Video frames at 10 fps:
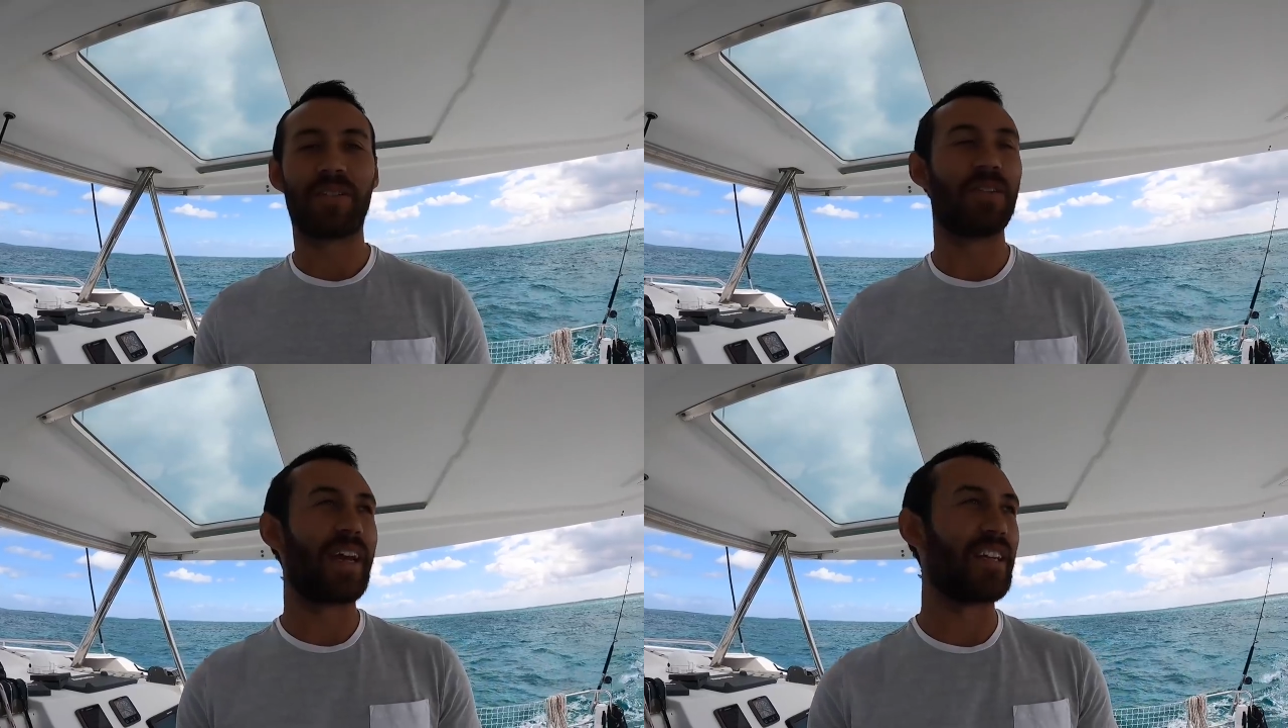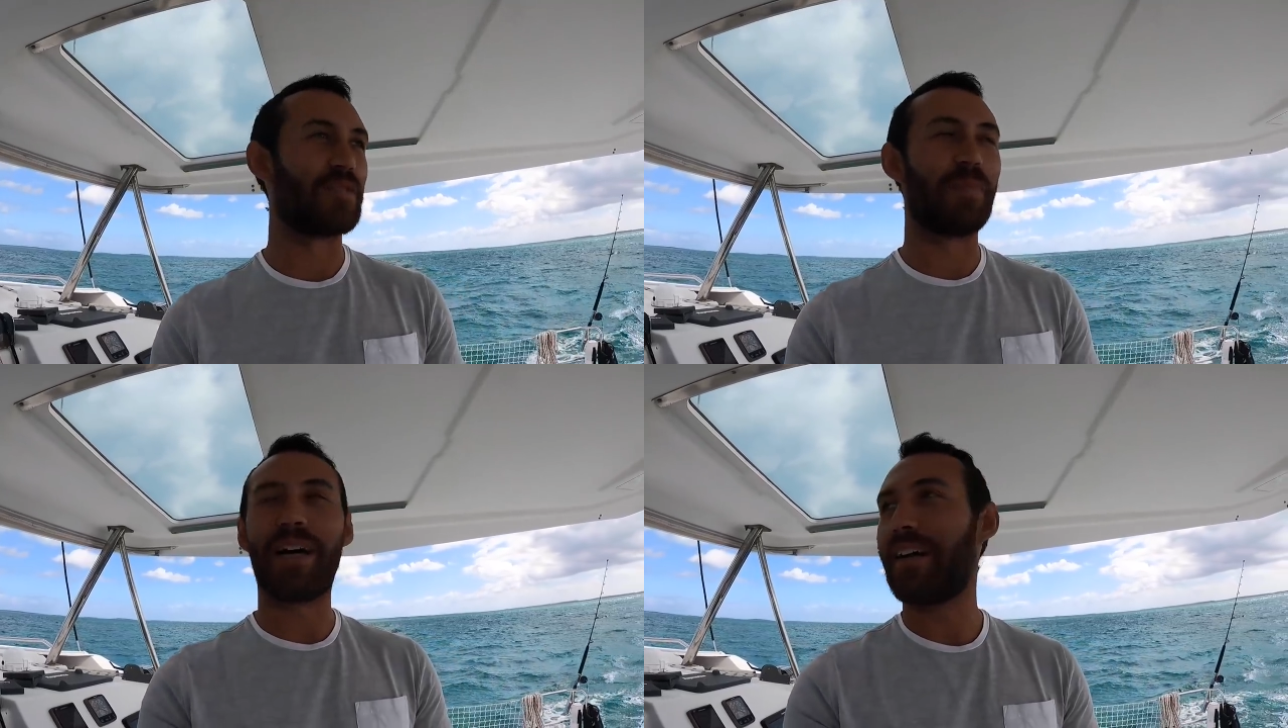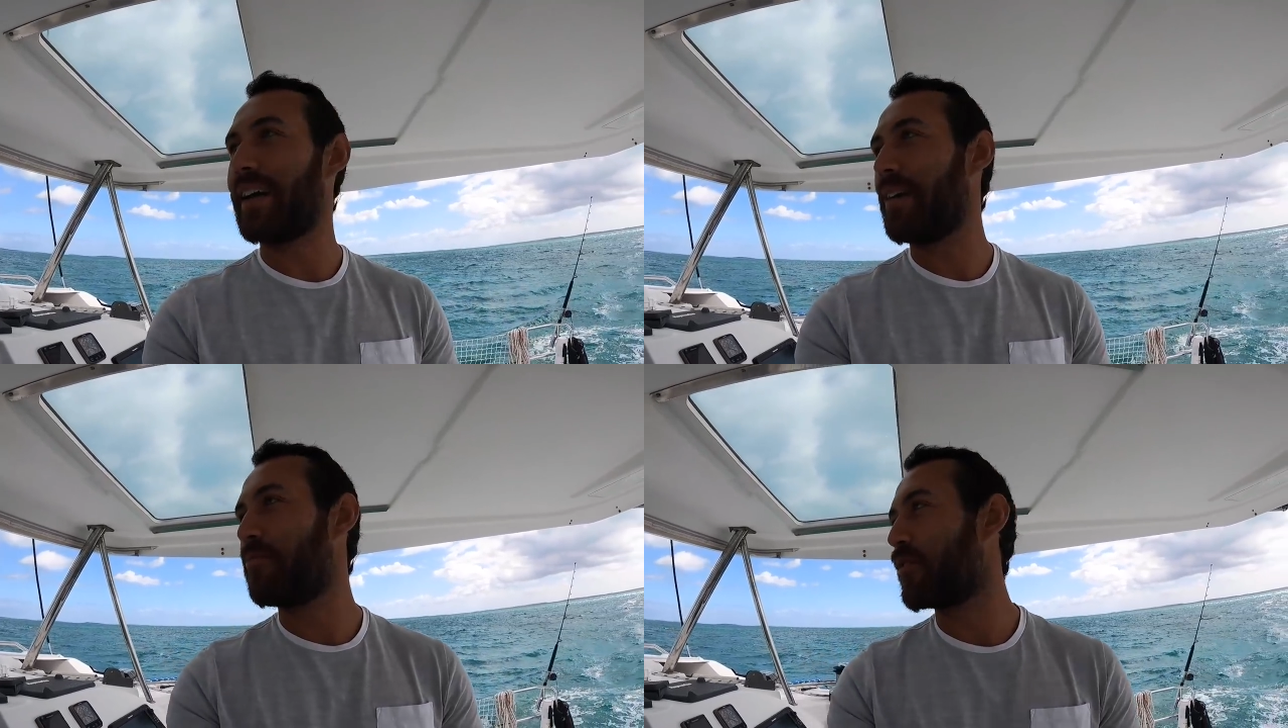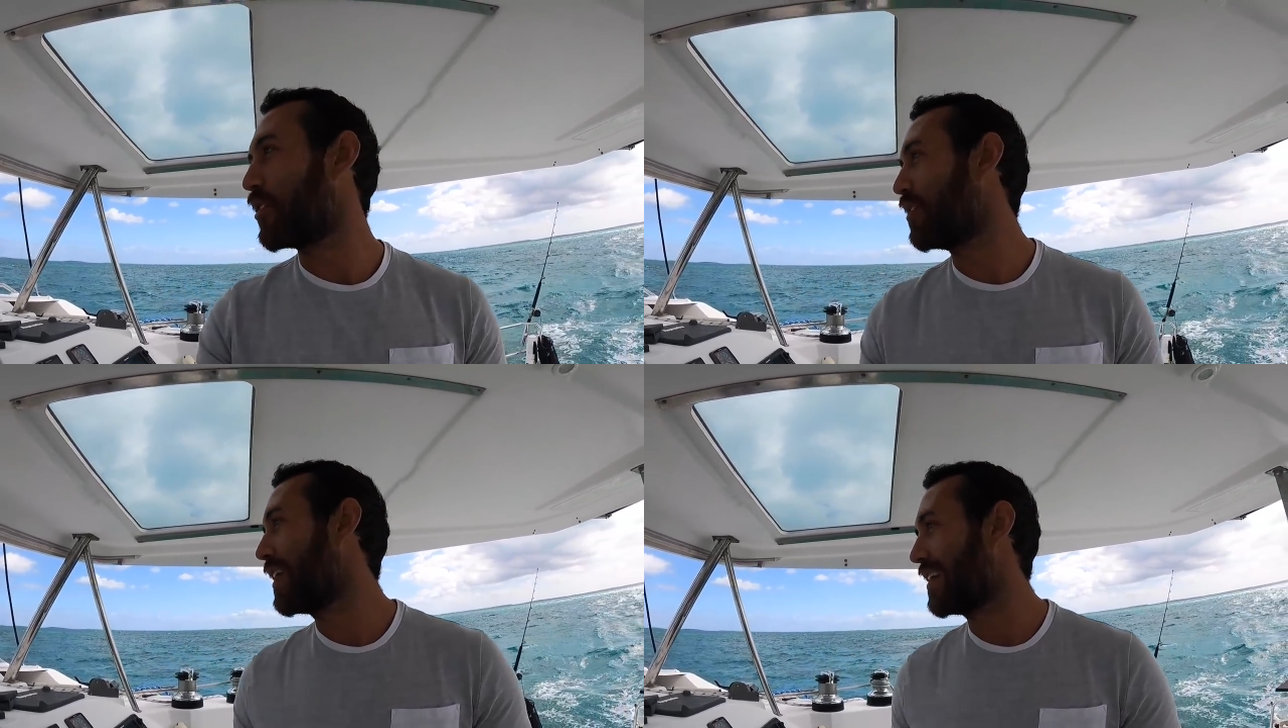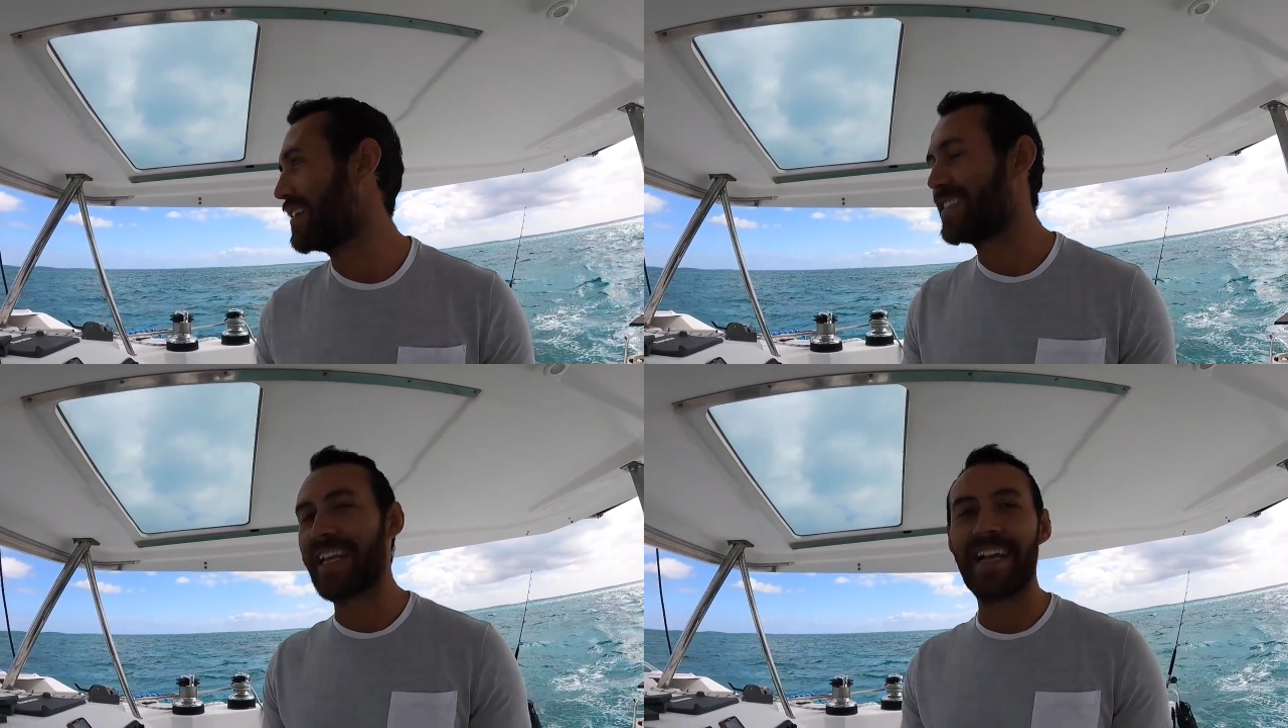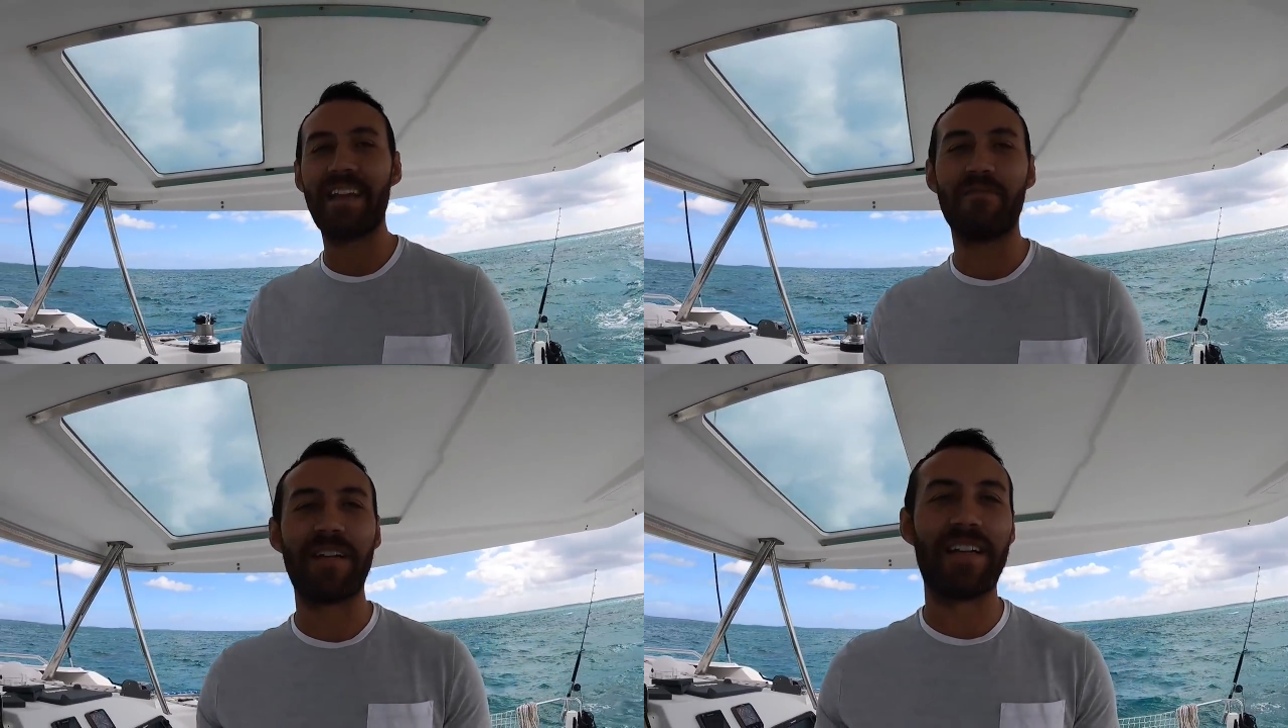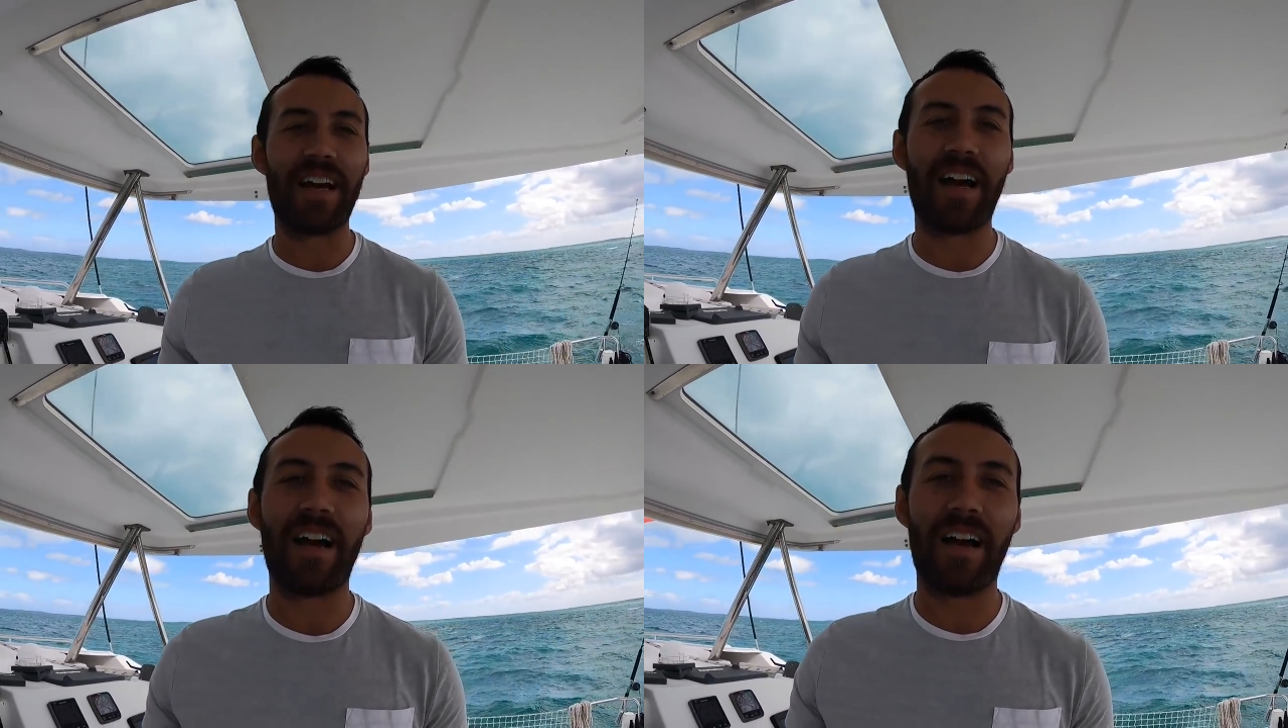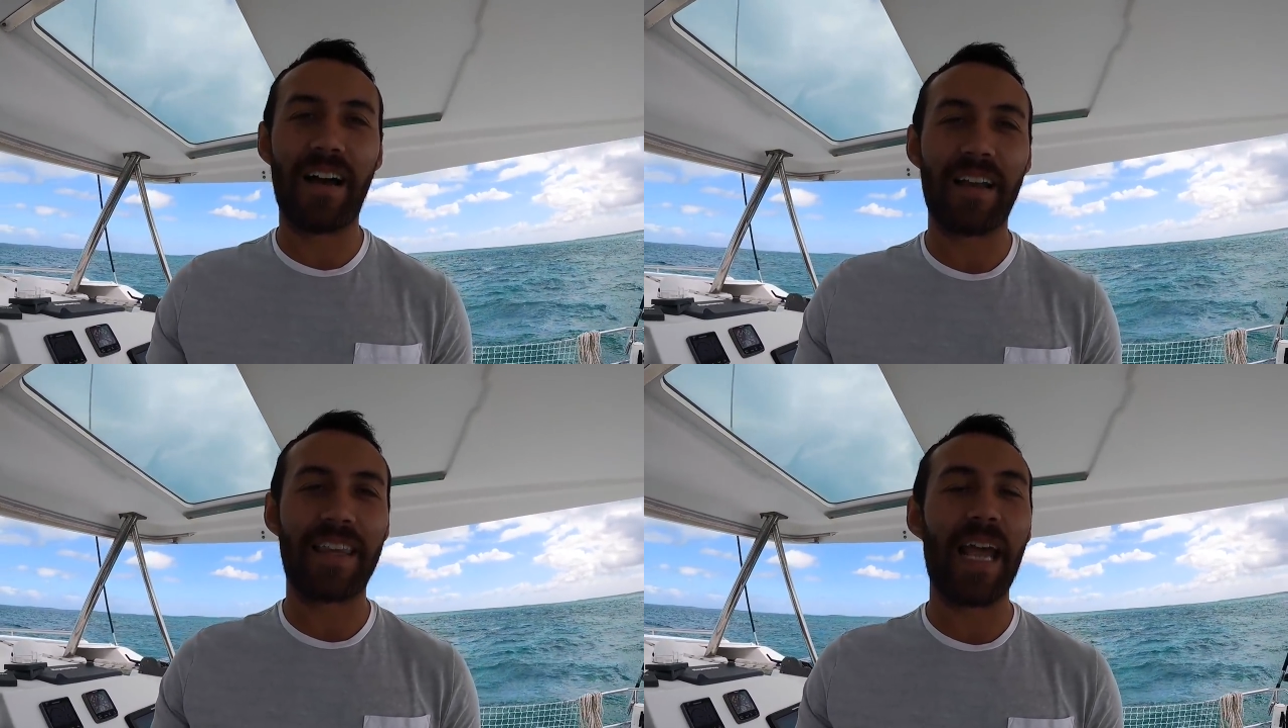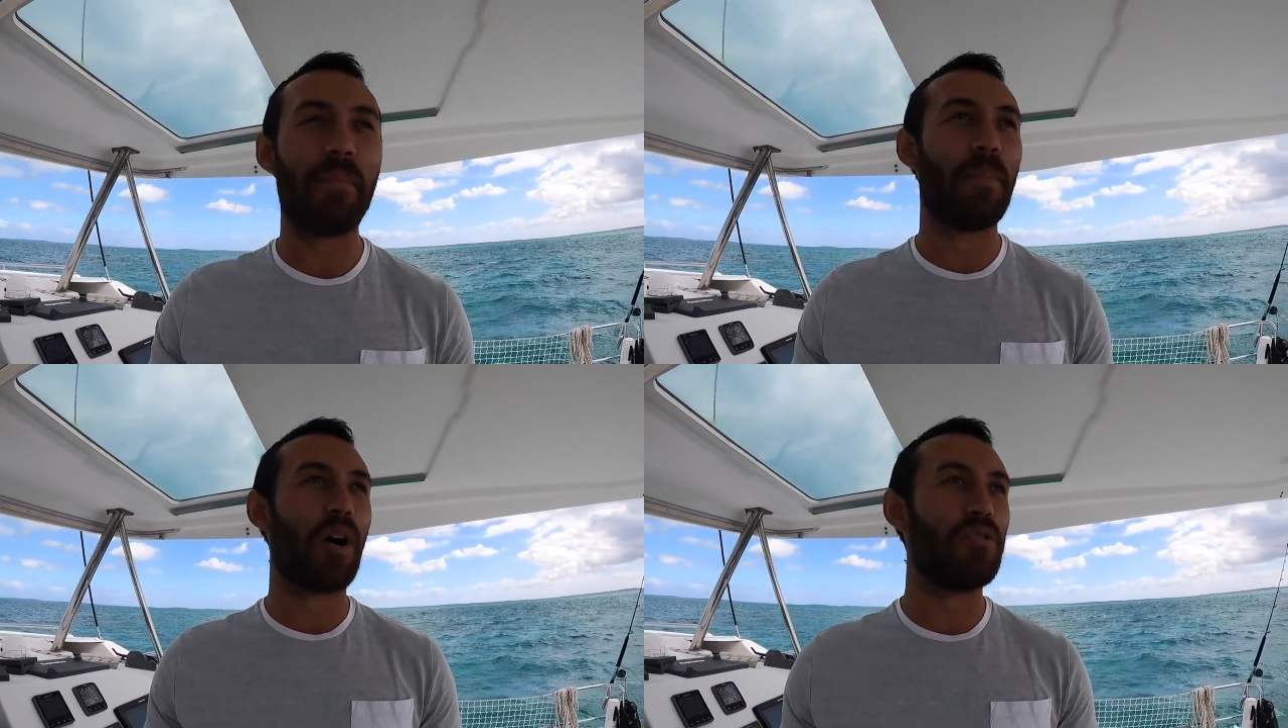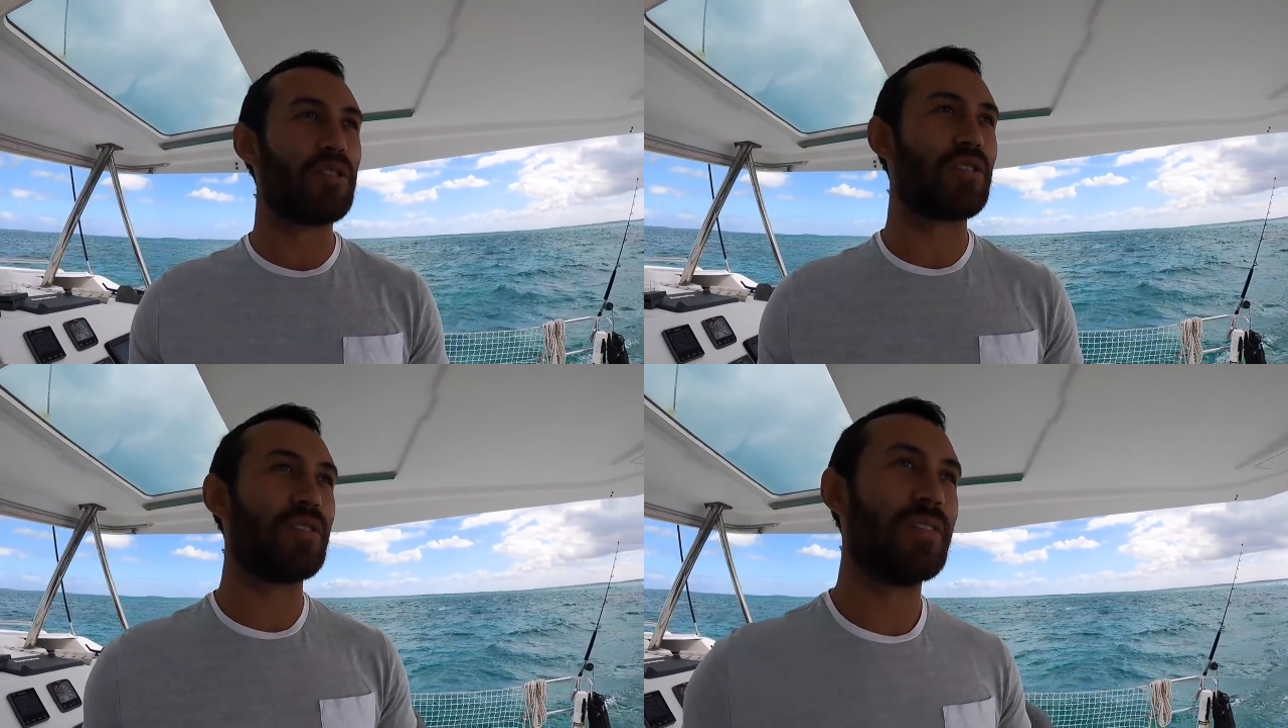to get a spot and we're like sailing with uh, 10 boats